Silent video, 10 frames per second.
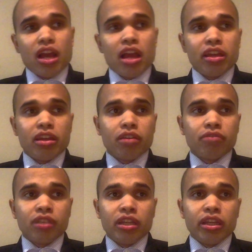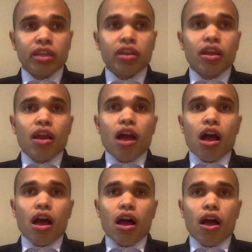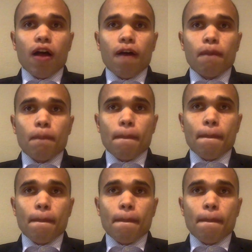I really um,